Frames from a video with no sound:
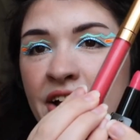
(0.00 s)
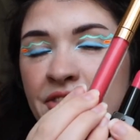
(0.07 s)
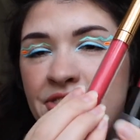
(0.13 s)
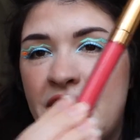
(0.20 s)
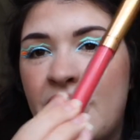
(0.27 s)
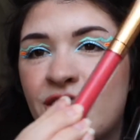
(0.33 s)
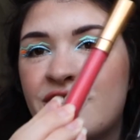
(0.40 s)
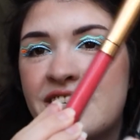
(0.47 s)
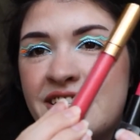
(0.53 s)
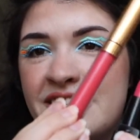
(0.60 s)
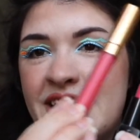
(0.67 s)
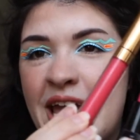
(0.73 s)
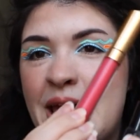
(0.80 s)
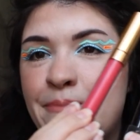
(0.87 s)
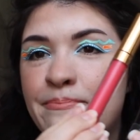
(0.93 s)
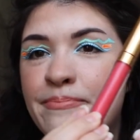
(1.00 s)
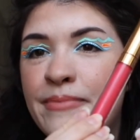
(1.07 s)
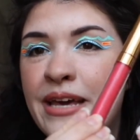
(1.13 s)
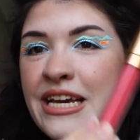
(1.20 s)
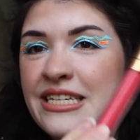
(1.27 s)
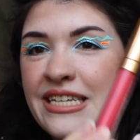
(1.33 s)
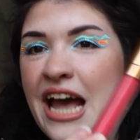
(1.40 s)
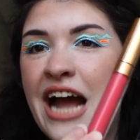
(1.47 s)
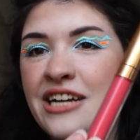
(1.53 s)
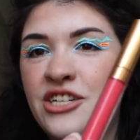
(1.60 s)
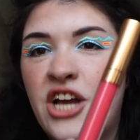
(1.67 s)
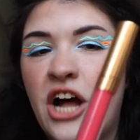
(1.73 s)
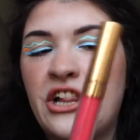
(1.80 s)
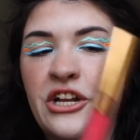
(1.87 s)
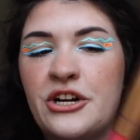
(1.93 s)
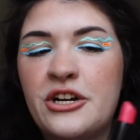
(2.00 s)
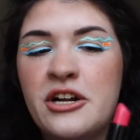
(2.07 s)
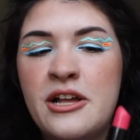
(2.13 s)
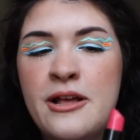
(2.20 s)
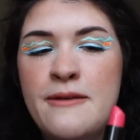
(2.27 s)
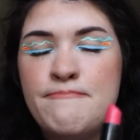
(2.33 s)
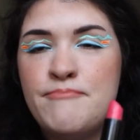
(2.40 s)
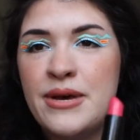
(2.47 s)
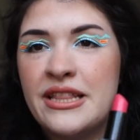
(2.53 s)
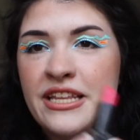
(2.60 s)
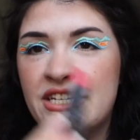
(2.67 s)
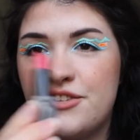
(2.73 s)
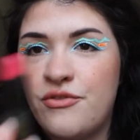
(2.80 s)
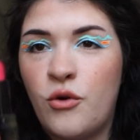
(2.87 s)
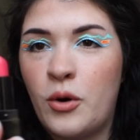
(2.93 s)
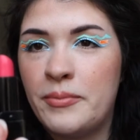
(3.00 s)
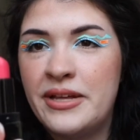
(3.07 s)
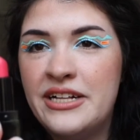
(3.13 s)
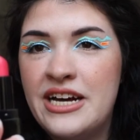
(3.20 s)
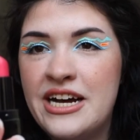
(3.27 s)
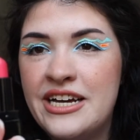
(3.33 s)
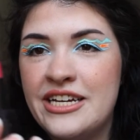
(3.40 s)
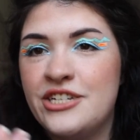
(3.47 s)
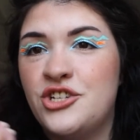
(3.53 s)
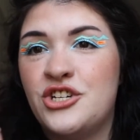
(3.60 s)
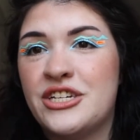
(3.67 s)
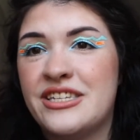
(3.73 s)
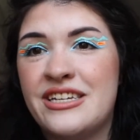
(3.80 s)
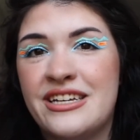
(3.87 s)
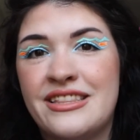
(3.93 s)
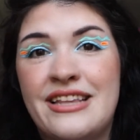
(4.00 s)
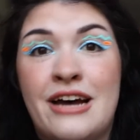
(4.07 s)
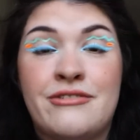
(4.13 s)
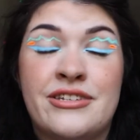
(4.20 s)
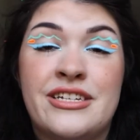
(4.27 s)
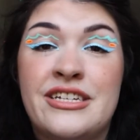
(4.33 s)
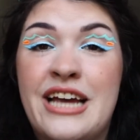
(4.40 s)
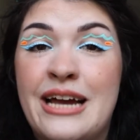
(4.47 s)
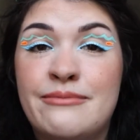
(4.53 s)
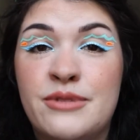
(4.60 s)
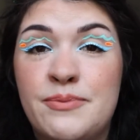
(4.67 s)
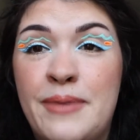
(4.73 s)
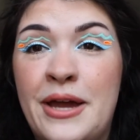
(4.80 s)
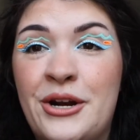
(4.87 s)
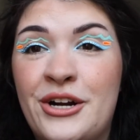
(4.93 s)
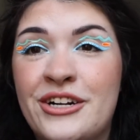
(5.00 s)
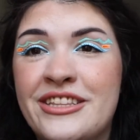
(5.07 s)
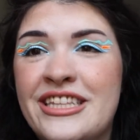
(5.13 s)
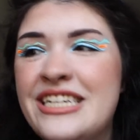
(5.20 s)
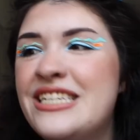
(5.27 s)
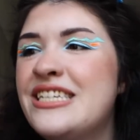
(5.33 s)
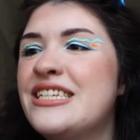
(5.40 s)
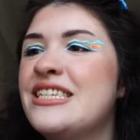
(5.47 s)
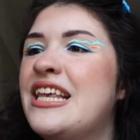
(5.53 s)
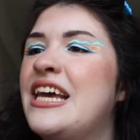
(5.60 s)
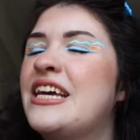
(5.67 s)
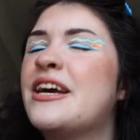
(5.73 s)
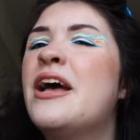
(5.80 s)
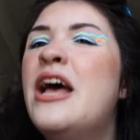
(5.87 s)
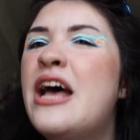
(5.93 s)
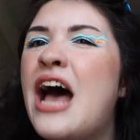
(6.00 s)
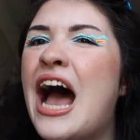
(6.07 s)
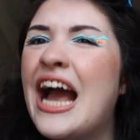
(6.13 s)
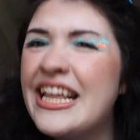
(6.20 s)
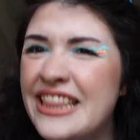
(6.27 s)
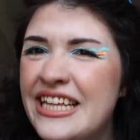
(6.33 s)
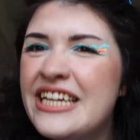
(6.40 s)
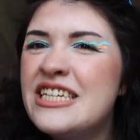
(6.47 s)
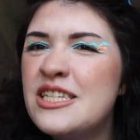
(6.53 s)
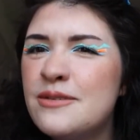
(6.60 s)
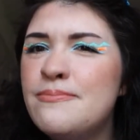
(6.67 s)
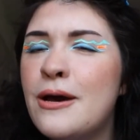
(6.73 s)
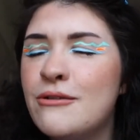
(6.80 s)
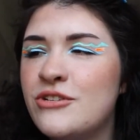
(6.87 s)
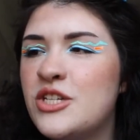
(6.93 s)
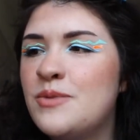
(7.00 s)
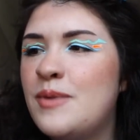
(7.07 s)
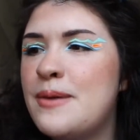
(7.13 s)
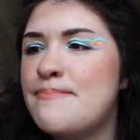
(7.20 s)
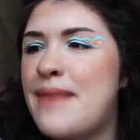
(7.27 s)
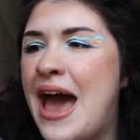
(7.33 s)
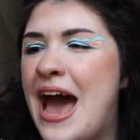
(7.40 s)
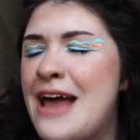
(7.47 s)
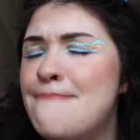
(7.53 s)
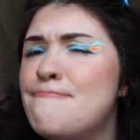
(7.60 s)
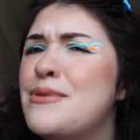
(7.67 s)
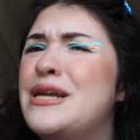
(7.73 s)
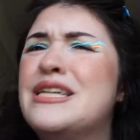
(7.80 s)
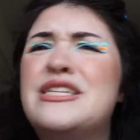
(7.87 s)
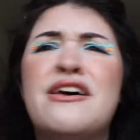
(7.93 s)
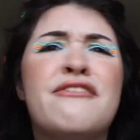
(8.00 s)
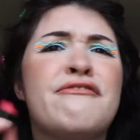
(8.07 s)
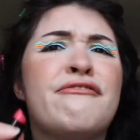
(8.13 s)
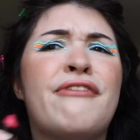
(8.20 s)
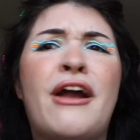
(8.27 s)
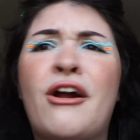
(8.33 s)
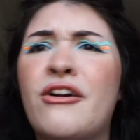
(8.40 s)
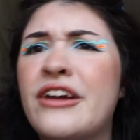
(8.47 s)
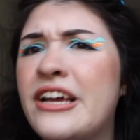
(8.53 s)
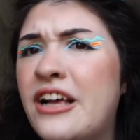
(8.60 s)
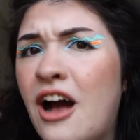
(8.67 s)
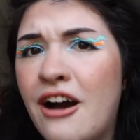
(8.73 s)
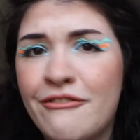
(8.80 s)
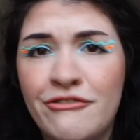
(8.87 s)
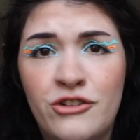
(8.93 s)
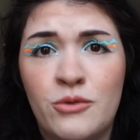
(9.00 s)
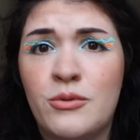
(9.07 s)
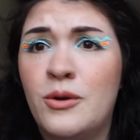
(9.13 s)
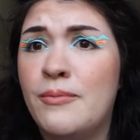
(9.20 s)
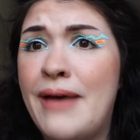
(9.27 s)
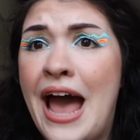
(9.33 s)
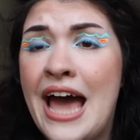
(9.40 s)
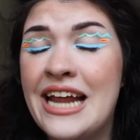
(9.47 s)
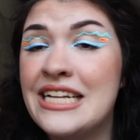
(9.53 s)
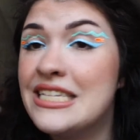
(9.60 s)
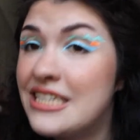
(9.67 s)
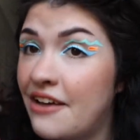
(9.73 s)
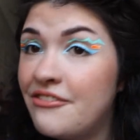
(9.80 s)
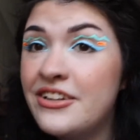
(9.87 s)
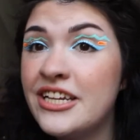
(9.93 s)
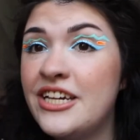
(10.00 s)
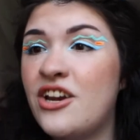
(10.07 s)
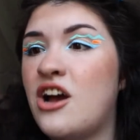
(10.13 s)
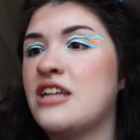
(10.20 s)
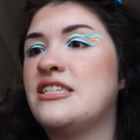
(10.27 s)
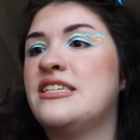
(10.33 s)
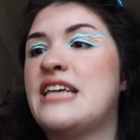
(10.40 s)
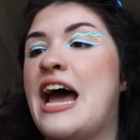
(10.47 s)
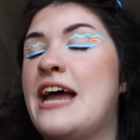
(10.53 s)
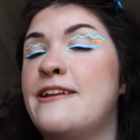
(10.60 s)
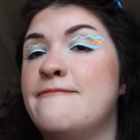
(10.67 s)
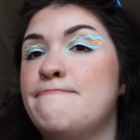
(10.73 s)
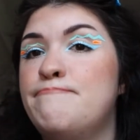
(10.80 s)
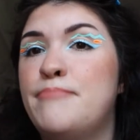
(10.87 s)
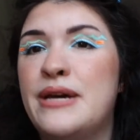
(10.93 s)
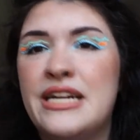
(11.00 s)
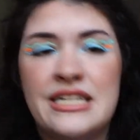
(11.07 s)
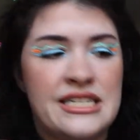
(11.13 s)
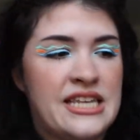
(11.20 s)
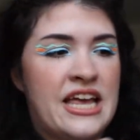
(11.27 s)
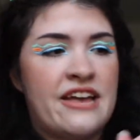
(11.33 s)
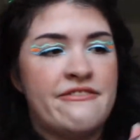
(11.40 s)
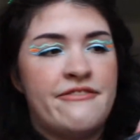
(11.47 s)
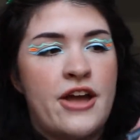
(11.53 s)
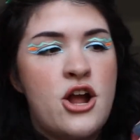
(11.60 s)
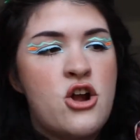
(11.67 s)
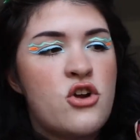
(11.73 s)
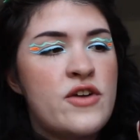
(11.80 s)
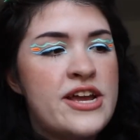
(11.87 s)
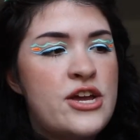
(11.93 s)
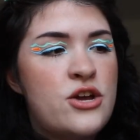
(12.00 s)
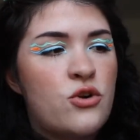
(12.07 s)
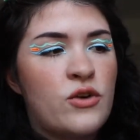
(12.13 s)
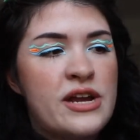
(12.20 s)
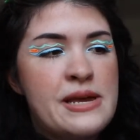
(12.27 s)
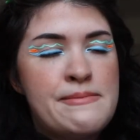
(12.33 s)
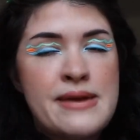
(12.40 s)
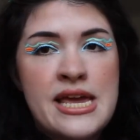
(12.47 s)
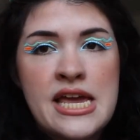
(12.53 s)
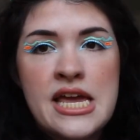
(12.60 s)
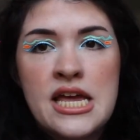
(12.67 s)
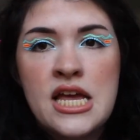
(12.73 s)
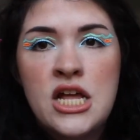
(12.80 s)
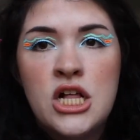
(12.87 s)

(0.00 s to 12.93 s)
They are the same exact color, but this formula is just a thousand times better. This is like, I think it's supposed to be matte, but it's a very comfortable matte. It's definitely not satin, but it's like very creamy.